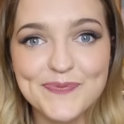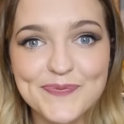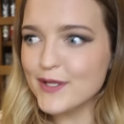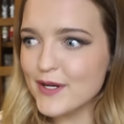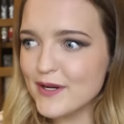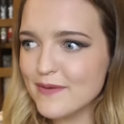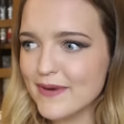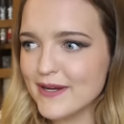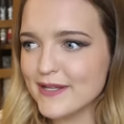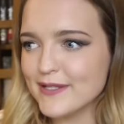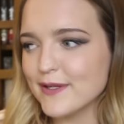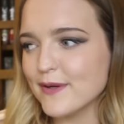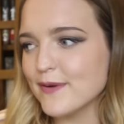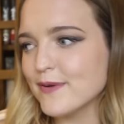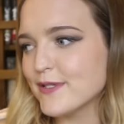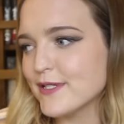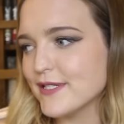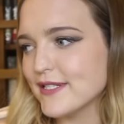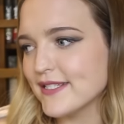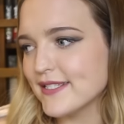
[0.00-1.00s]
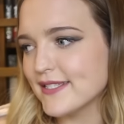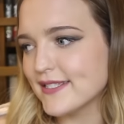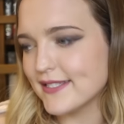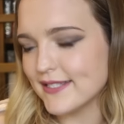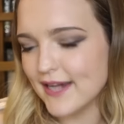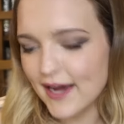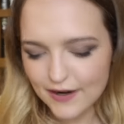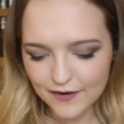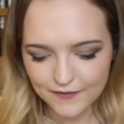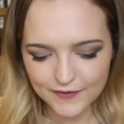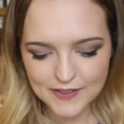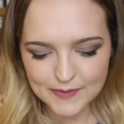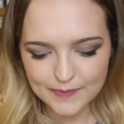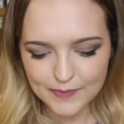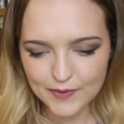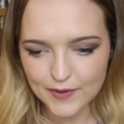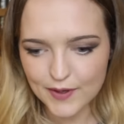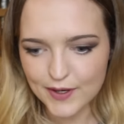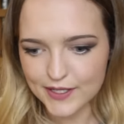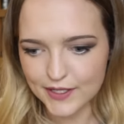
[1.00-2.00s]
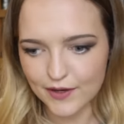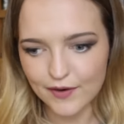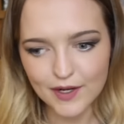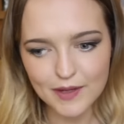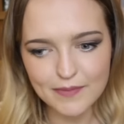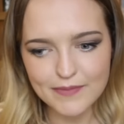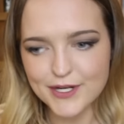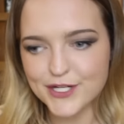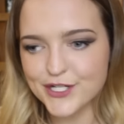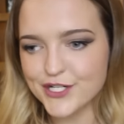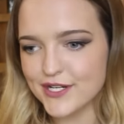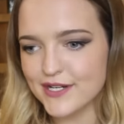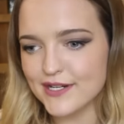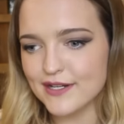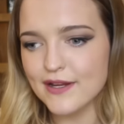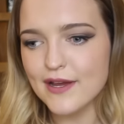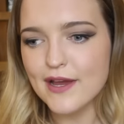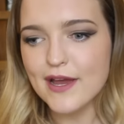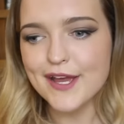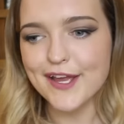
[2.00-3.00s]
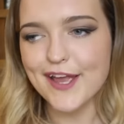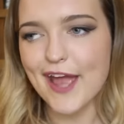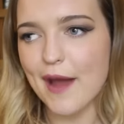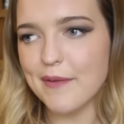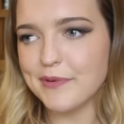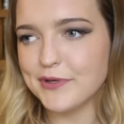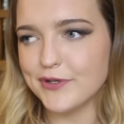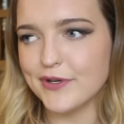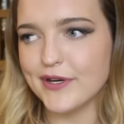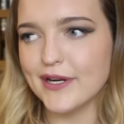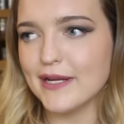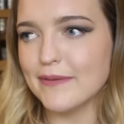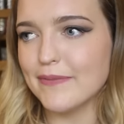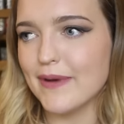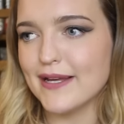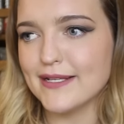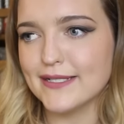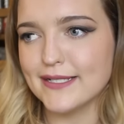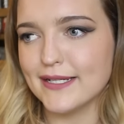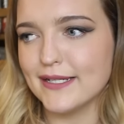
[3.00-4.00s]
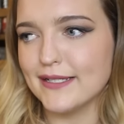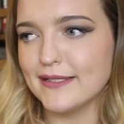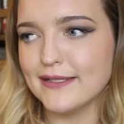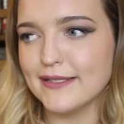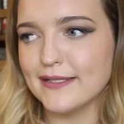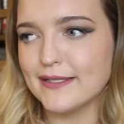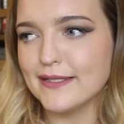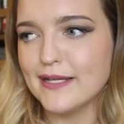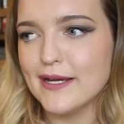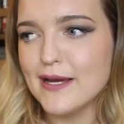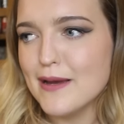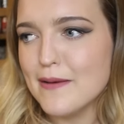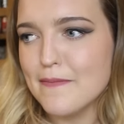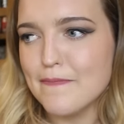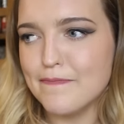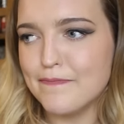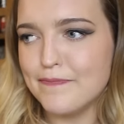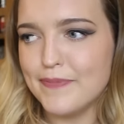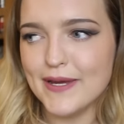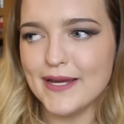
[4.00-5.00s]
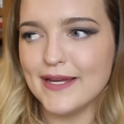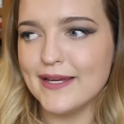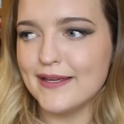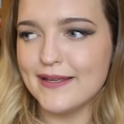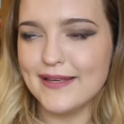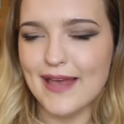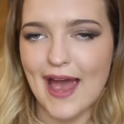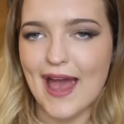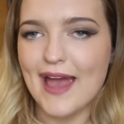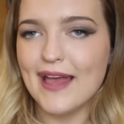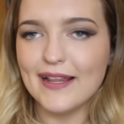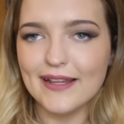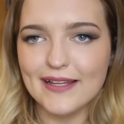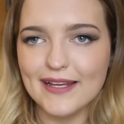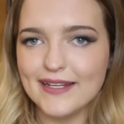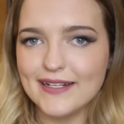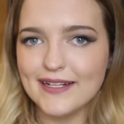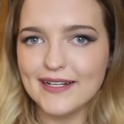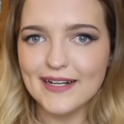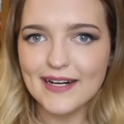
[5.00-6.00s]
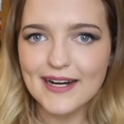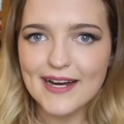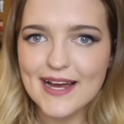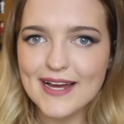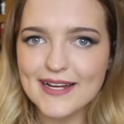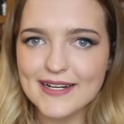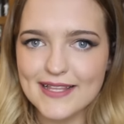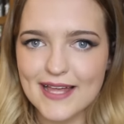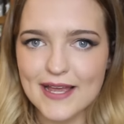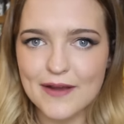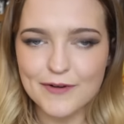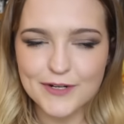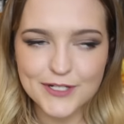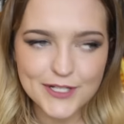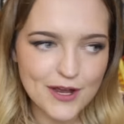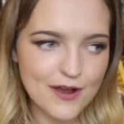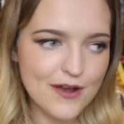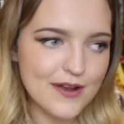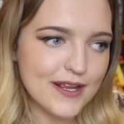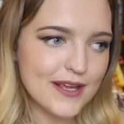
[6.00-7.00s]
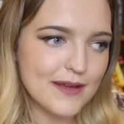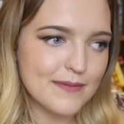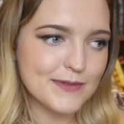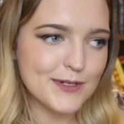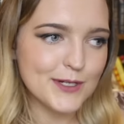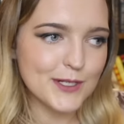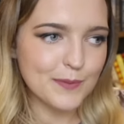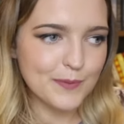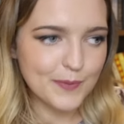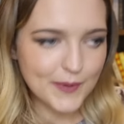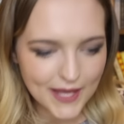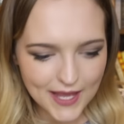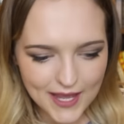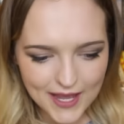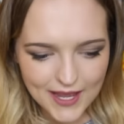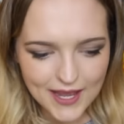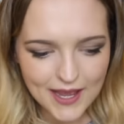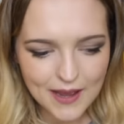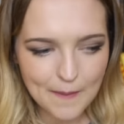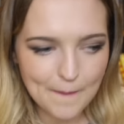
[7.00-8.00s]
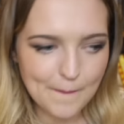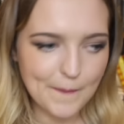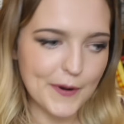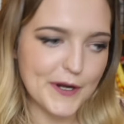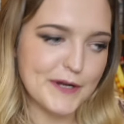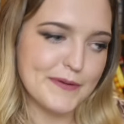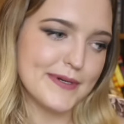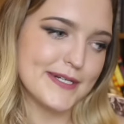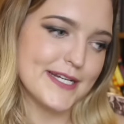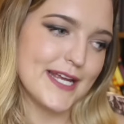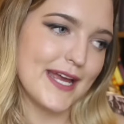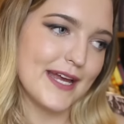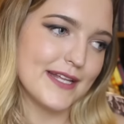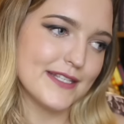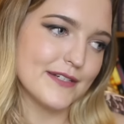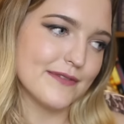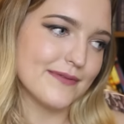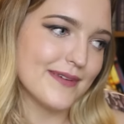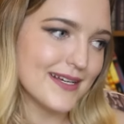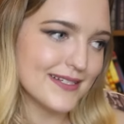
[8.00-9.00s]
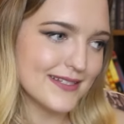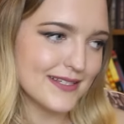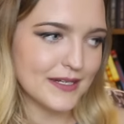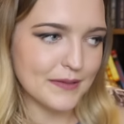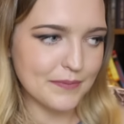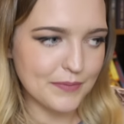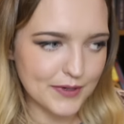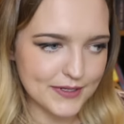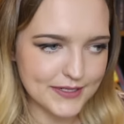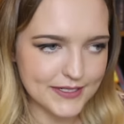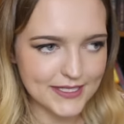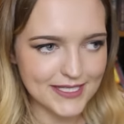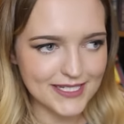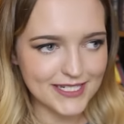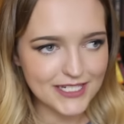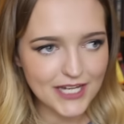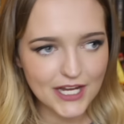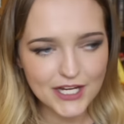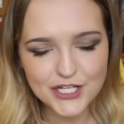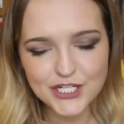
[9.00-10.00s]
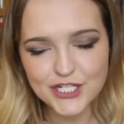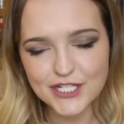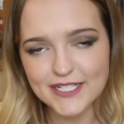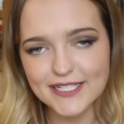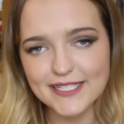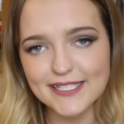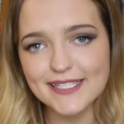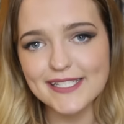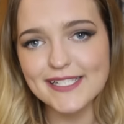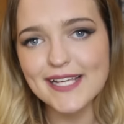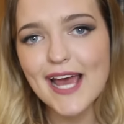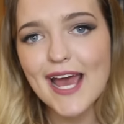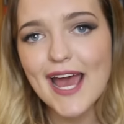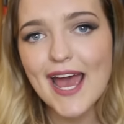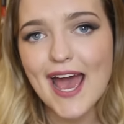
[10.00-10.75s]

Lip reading: So my soldiers start off this book, they're on a mission capturing basically this big gang leader, and they return him to the king, and pretty much he gets arrested and put into the dungeons.